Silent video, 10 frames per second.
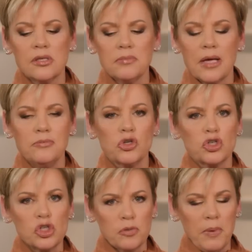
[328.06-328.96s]
sometimes your
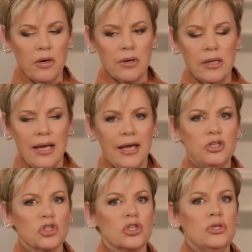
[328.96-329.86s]
spirit, it
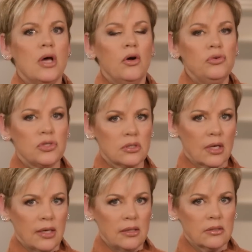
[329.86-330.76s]
just knows
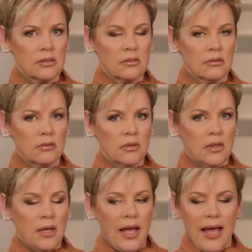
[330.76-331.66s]
things.
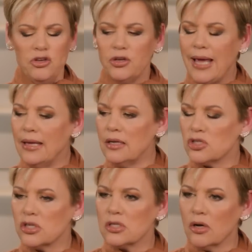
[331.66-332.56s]
And you can't
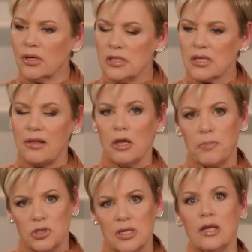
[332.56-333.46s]
necessarily say that
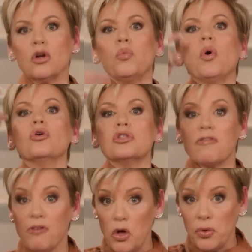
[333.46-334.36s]
particular words
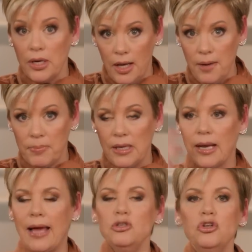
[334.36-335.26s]
floated up and
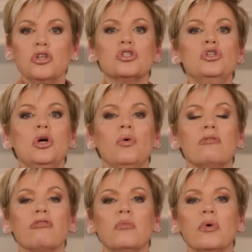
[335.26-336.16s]
enlightened. You just knew
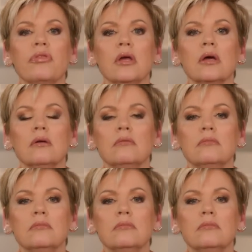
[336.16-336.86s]
it from within.